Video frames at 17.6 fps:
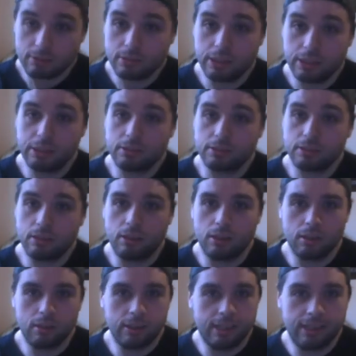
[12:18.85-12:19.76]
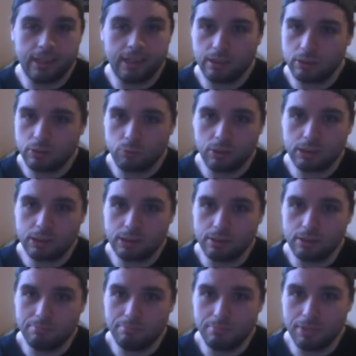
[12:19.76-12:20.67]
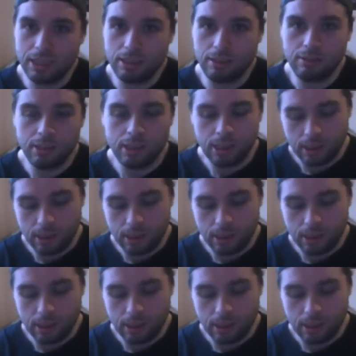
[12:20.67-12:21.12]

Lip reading: Gear Solid and Twisted Metal